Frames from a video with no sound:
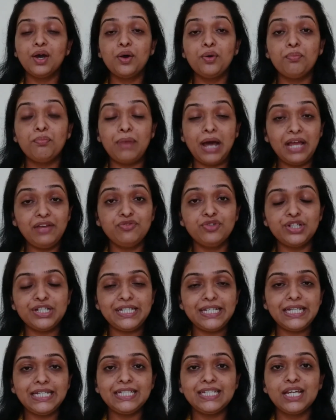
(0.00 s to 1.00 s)
My
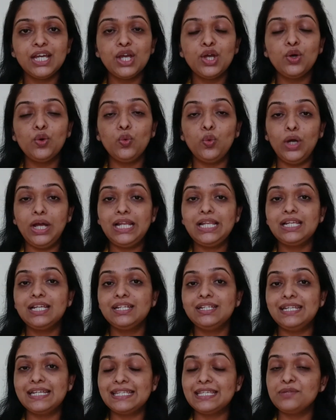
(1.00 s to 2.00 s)
verdict? Well,
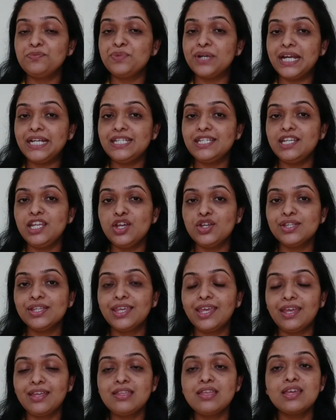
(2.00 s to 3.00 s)
does it brighten your
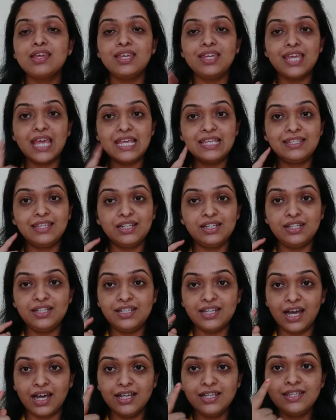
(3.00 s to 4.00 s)
skin? Yes, it
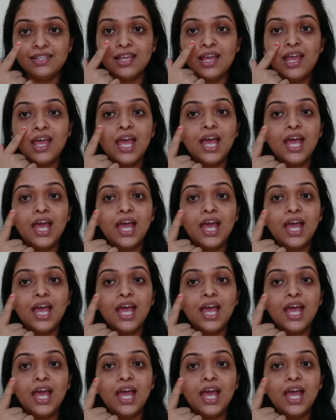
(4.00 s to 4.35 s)
does.